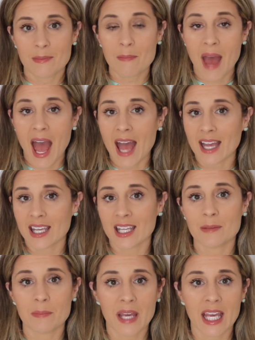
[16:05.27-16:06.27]
bag
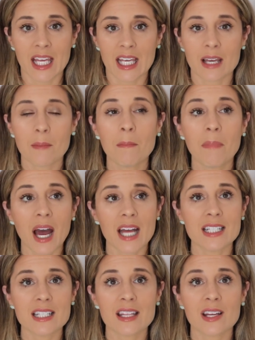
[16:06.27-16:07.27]
in pink,
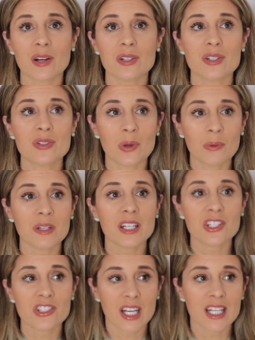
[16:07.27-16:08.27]
but there are so
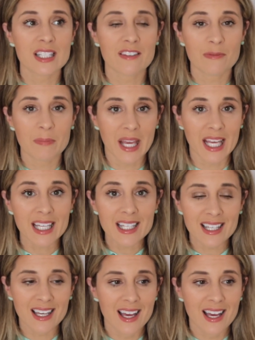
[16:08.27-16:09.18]
many shades of pink.